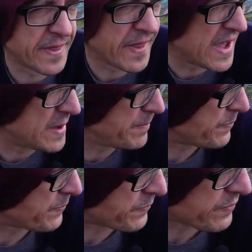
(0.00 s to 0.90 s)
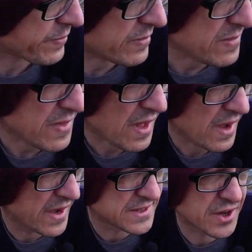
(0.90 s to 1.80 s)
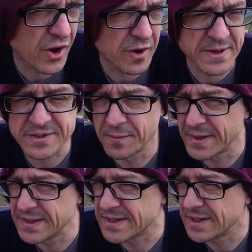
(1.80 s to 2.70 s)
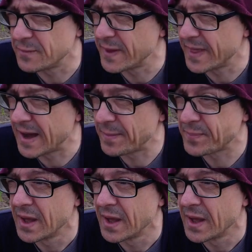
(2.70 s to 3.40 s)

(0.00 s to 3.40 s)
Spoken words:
there. It's got to be something to do with that.